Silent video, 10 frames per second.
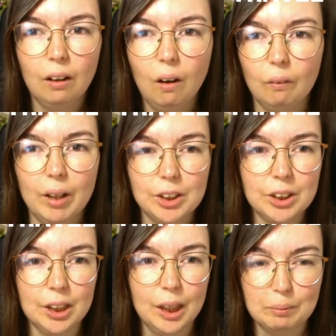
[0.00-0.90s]
long Welsh
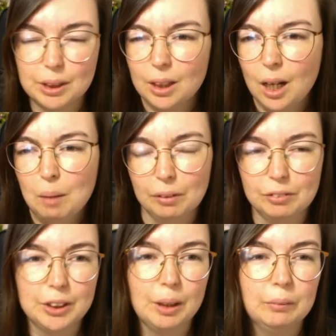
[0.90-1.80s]
names, but for
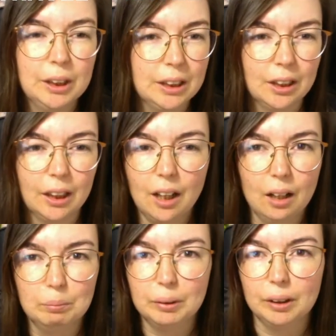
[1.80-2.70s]
some reason I
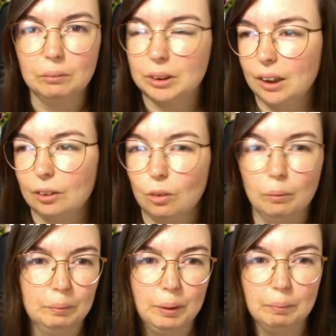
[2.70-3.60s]
can't pronounce like
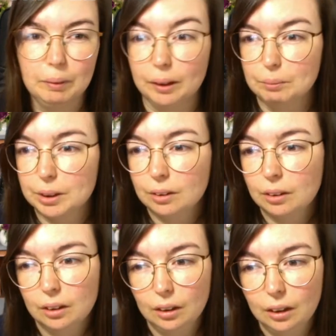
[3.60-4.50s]
normal people names.
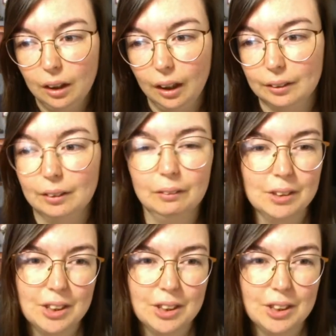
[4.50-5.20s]
I don't know.